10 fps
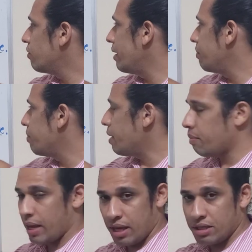Right?
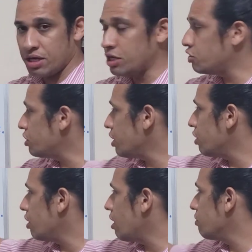Pay attention
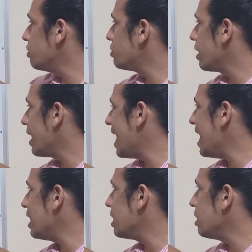here how you say
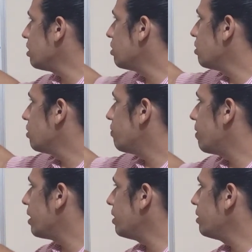any,
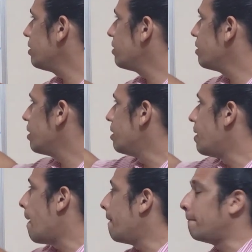right?
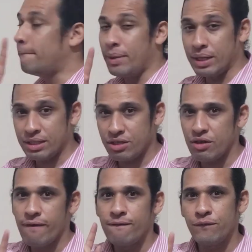But
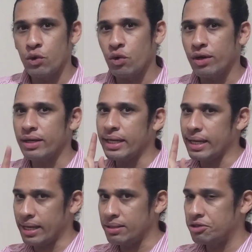for
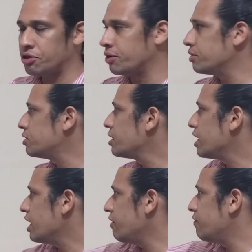the answers,
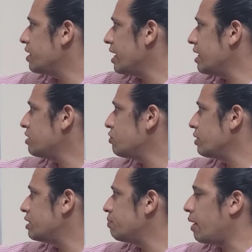if the answer
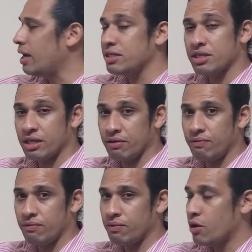is
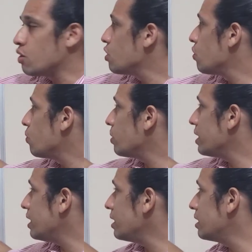positive, we
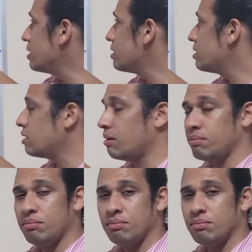need some